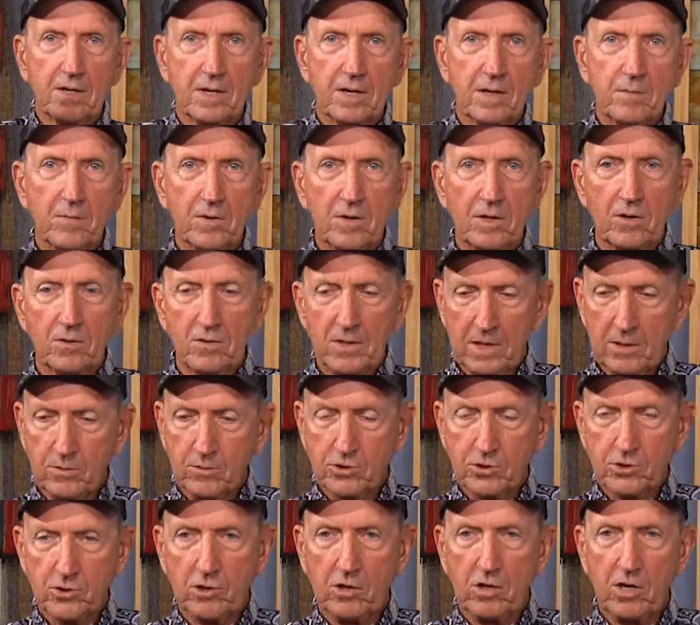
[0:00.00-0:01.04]
And below that
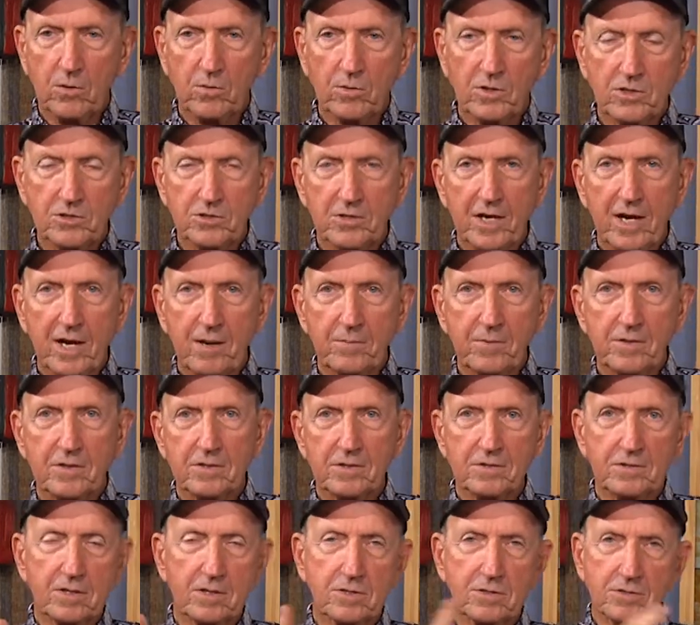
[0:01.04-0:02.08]
was strong with the sap, and
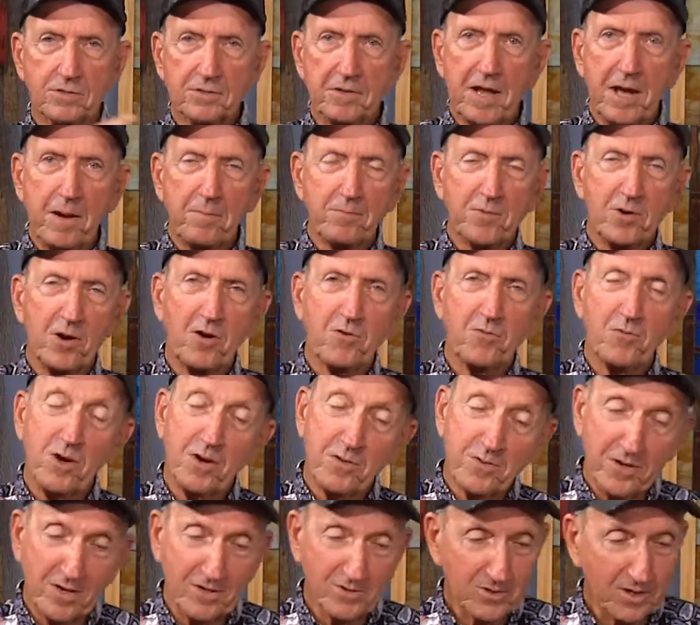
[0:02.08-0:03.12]
it just snapped off
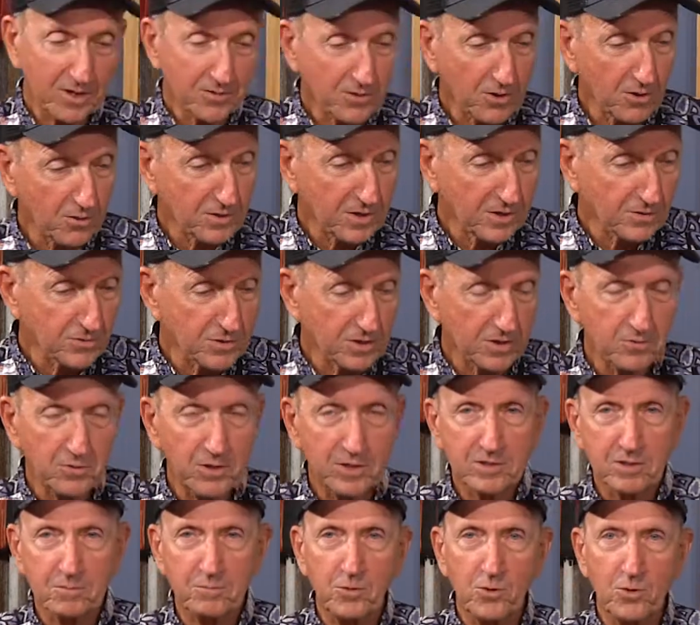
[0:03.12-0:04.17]
right there. So I thought that was an
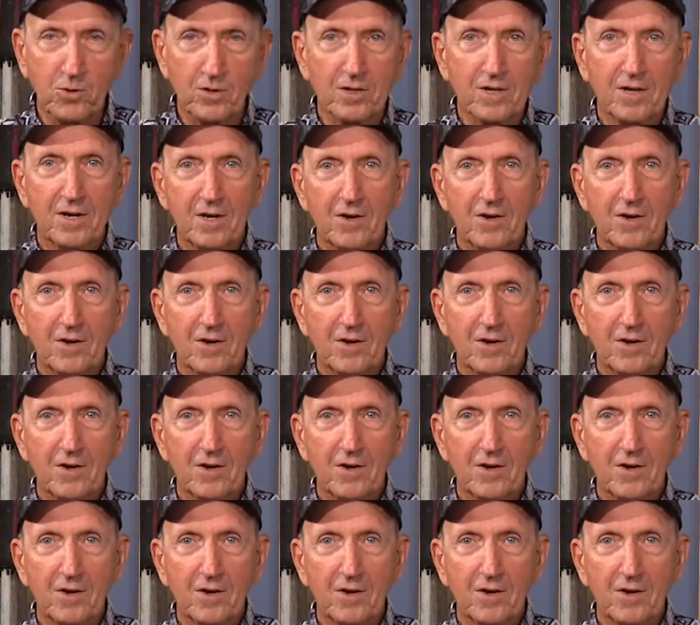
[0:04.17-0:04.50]
interesting point.